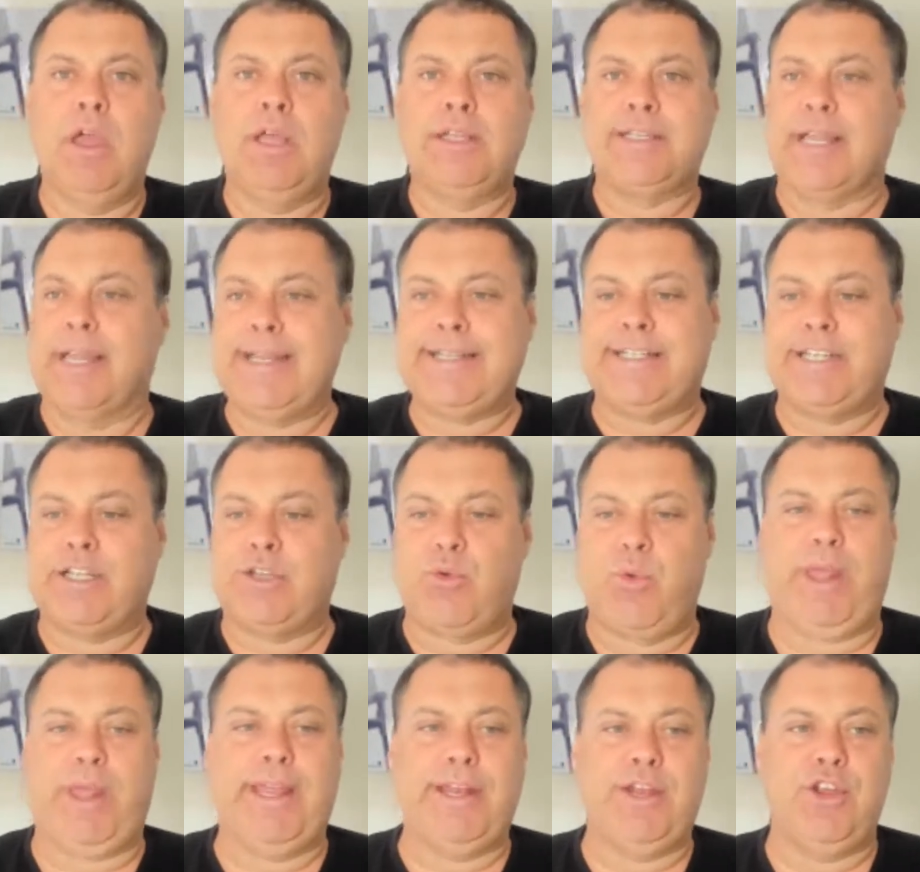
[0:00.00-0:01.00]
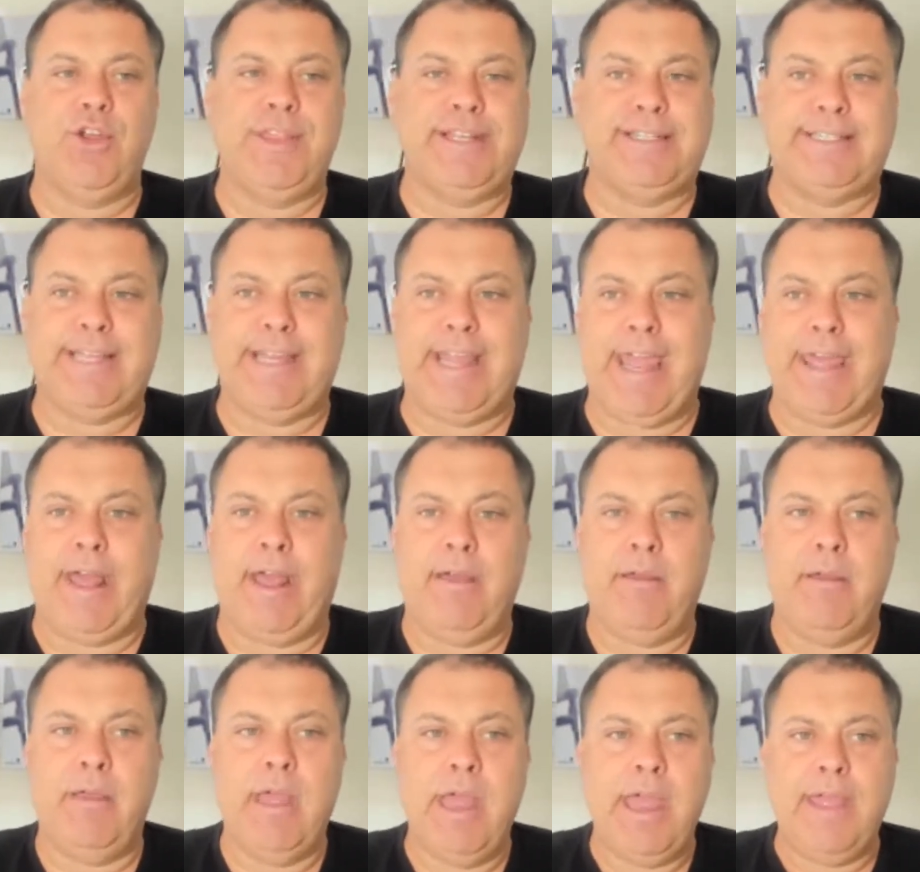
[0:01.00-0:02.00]
So let's quickly do this together.
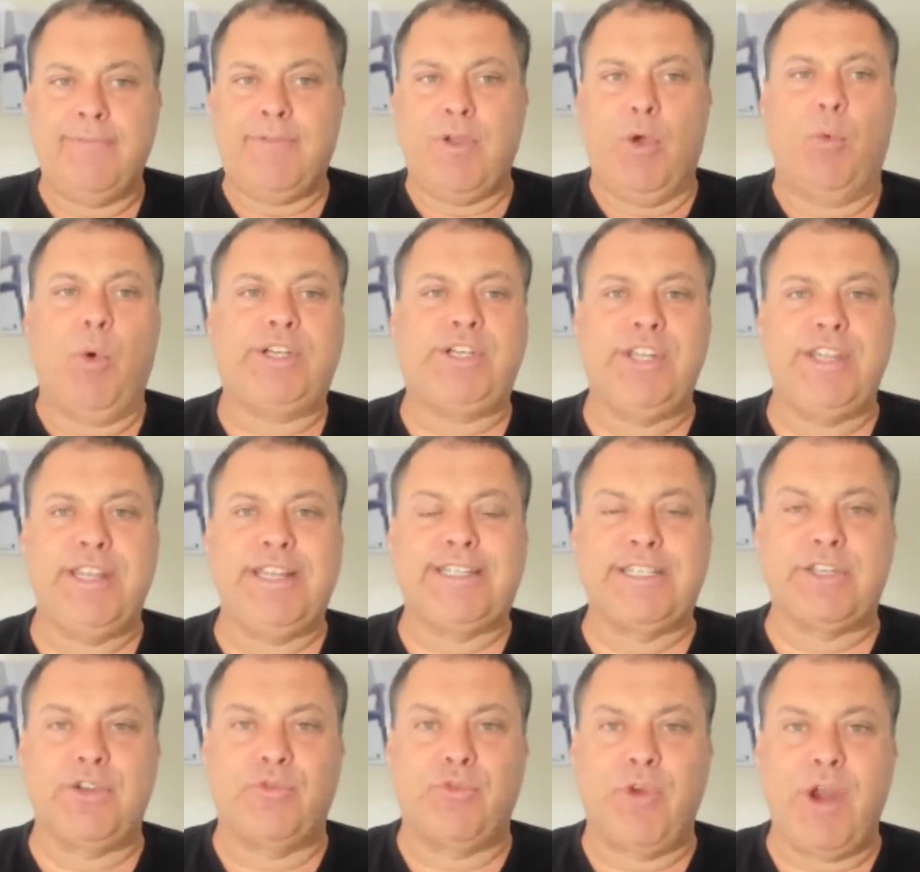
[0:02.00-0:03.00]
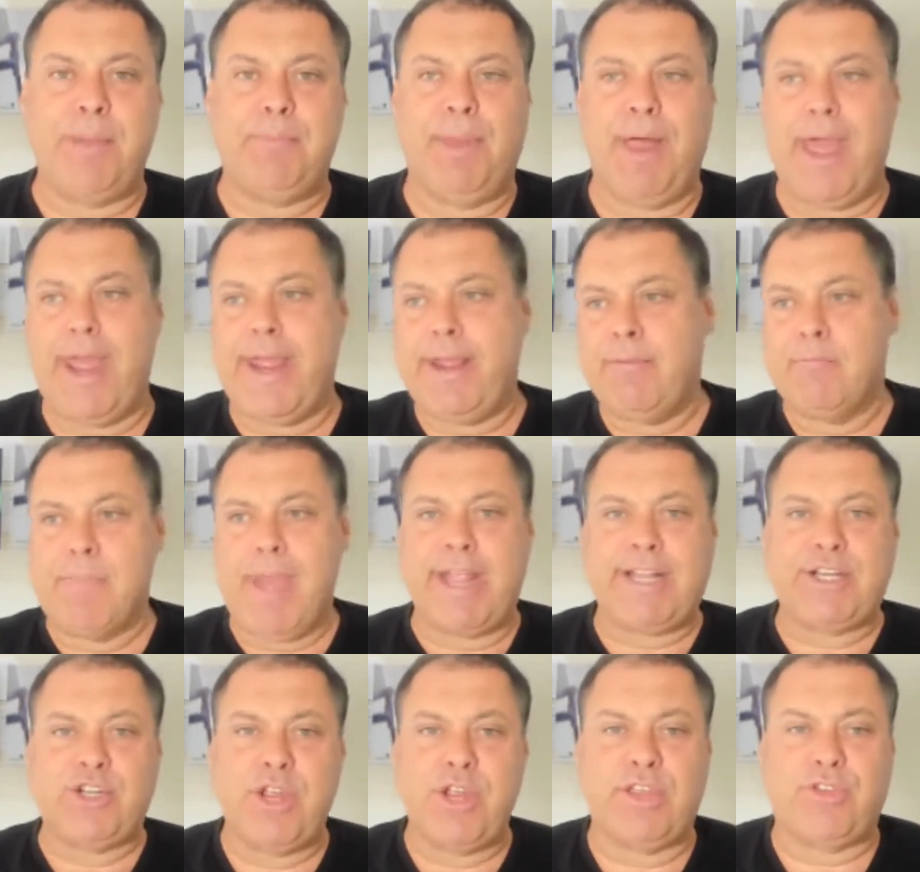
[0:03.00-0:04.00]
If you're watching this as a replay, make
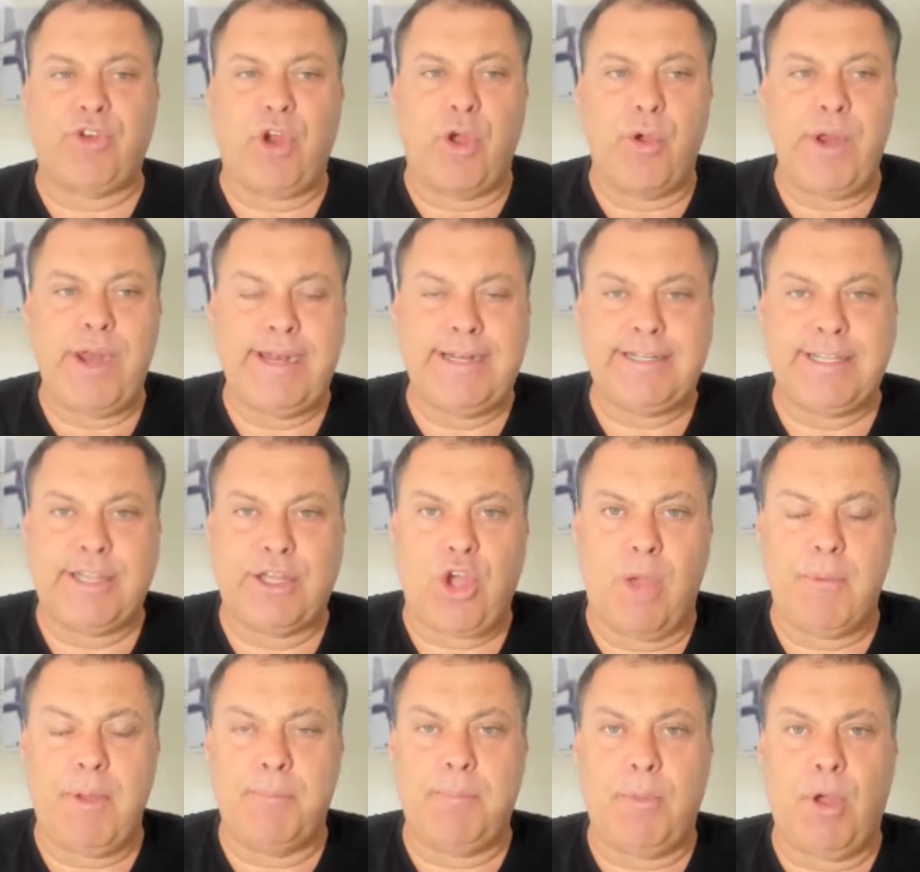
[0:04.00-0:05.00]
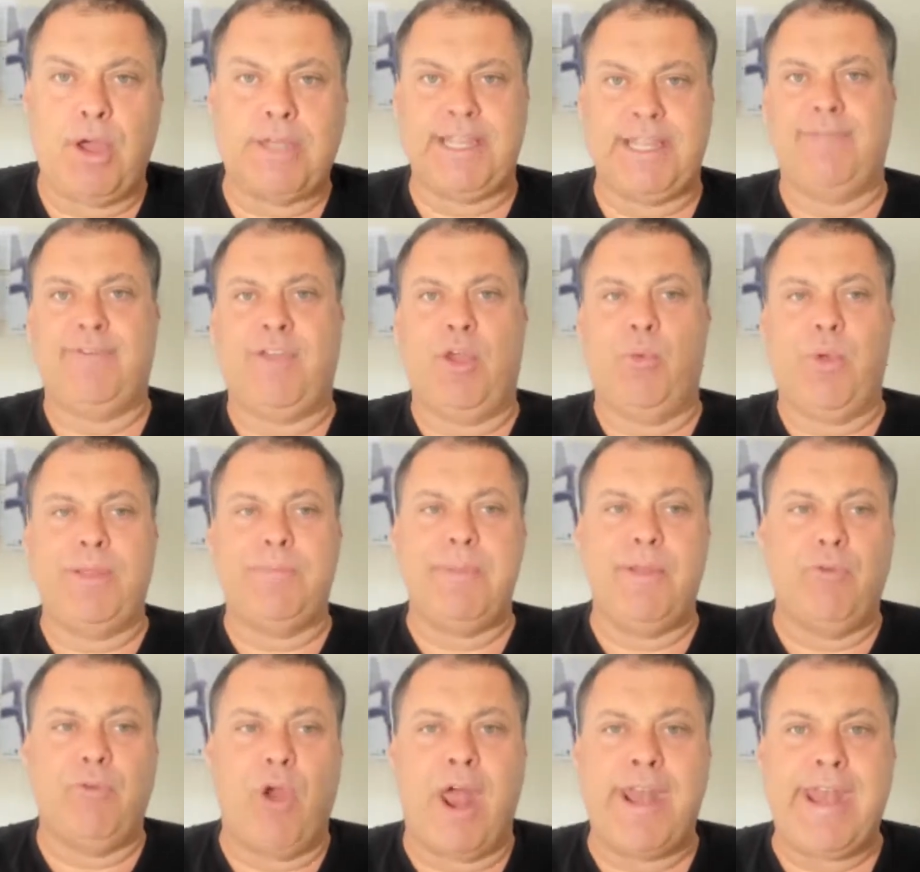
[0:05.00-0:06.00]
sure you throw it into the comment box. If you're with
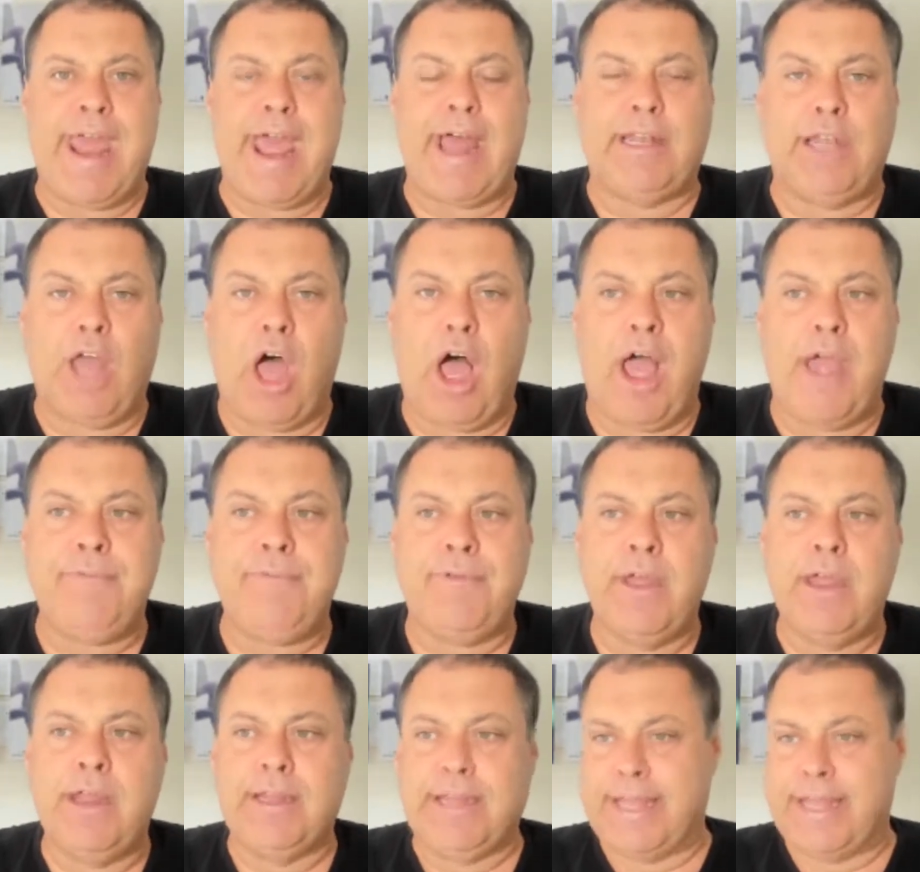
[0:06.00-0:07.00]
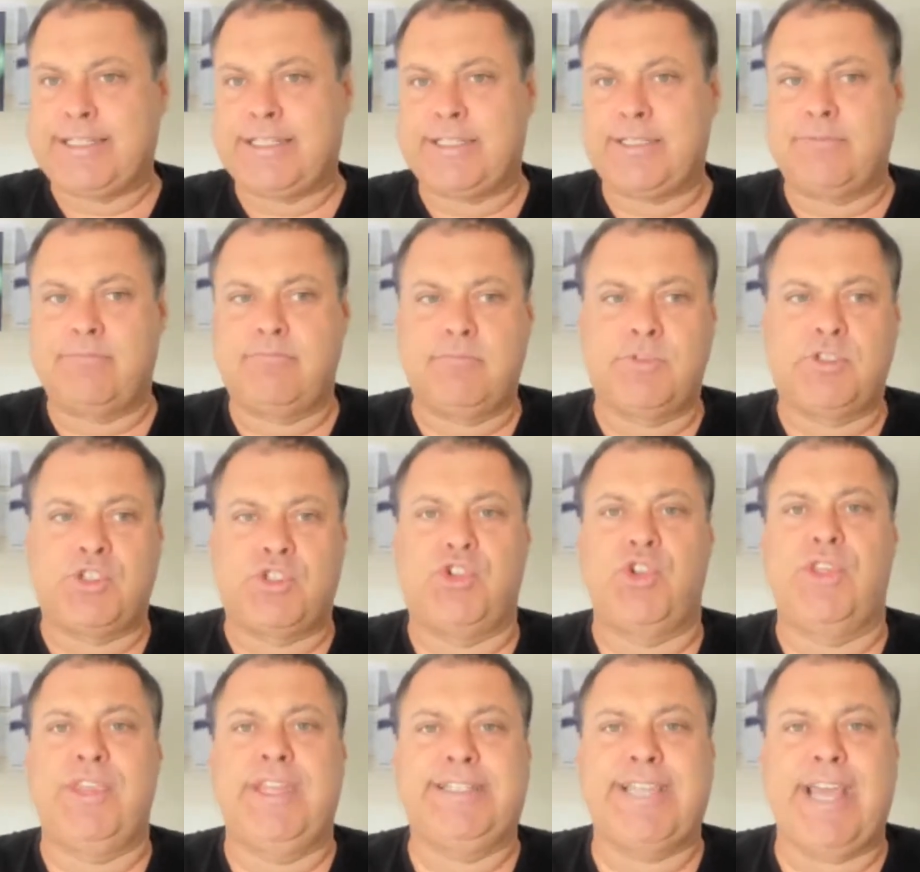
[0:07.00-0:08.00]
me right now live, let's
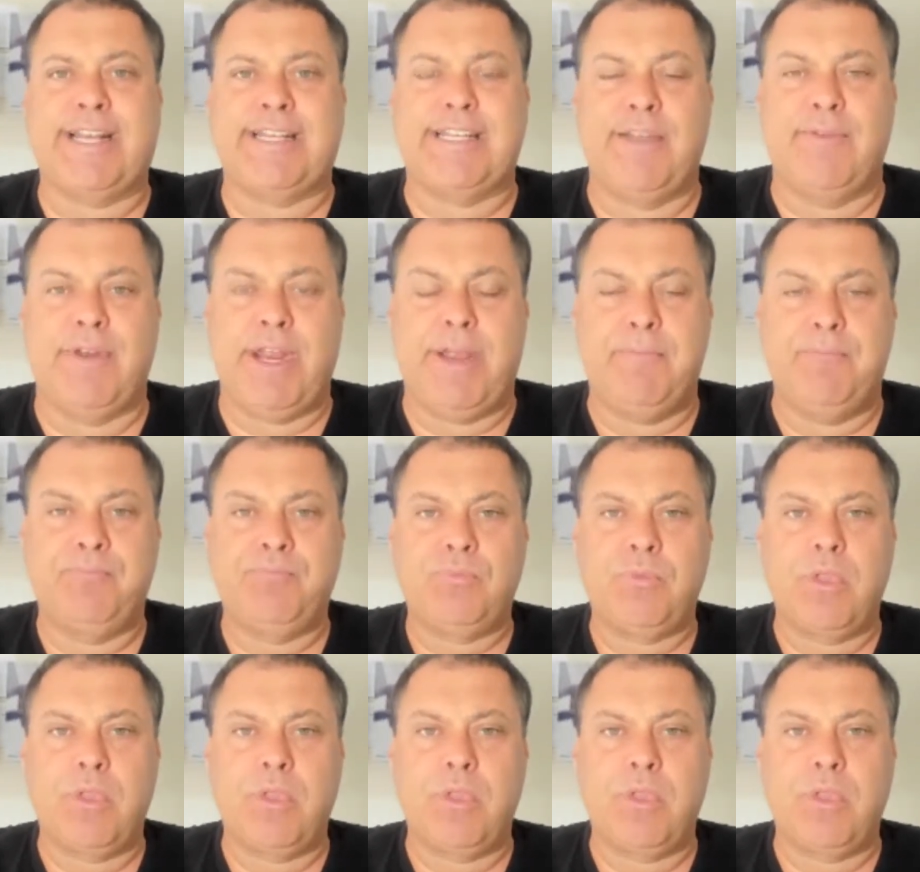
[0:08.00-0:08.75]
do this activity.